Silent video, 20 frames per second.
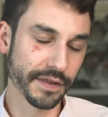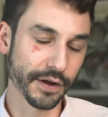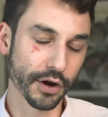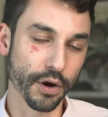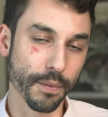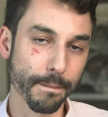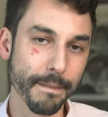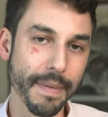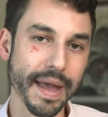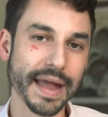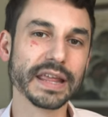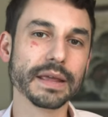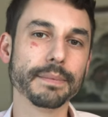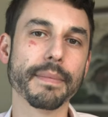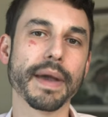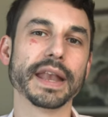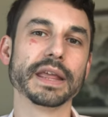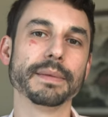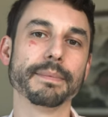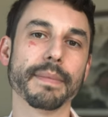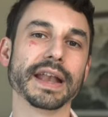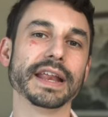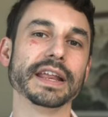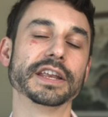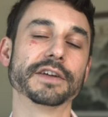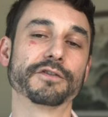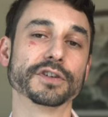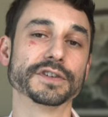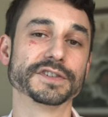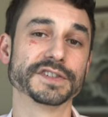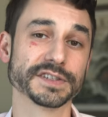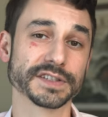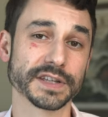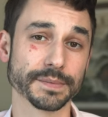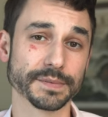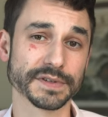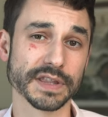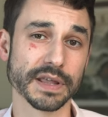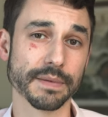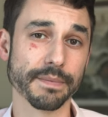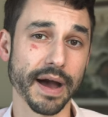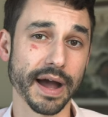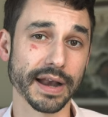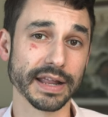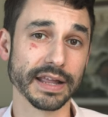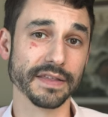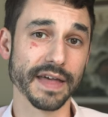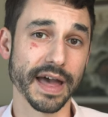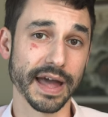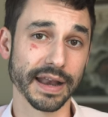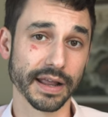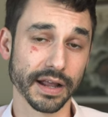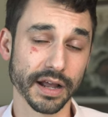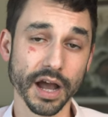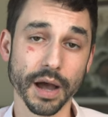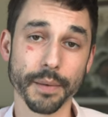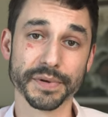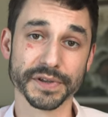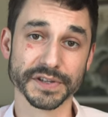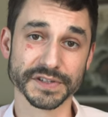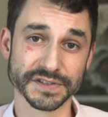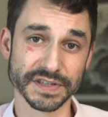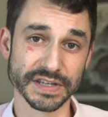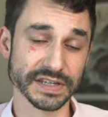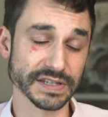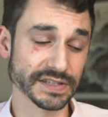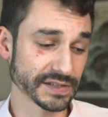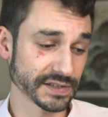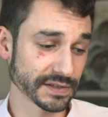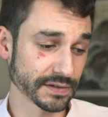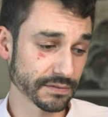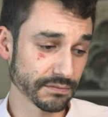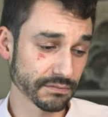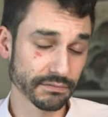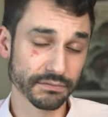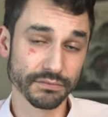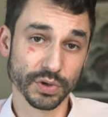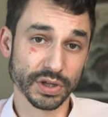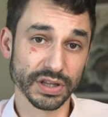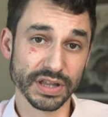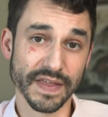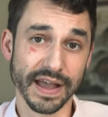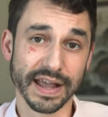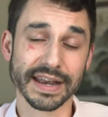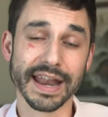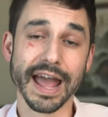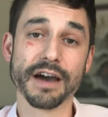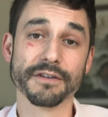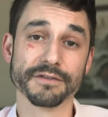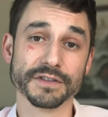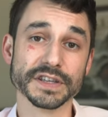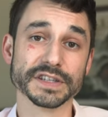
there are many, many, many different systems in the body that encompass these, really that can have